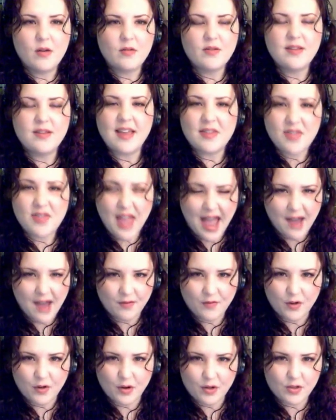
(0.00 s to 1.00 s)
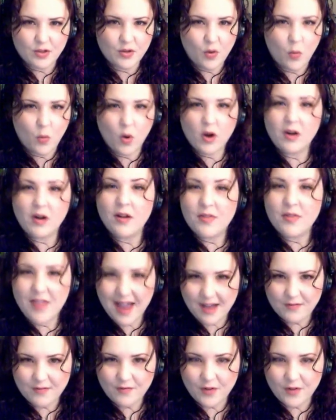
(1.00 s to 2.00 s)
Get that first, work on
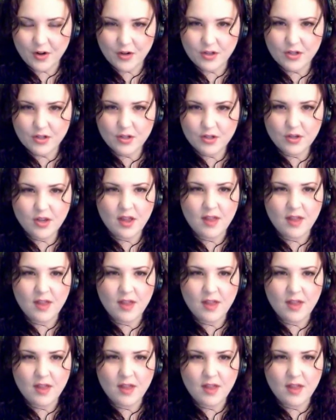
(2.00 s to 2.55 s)
that first,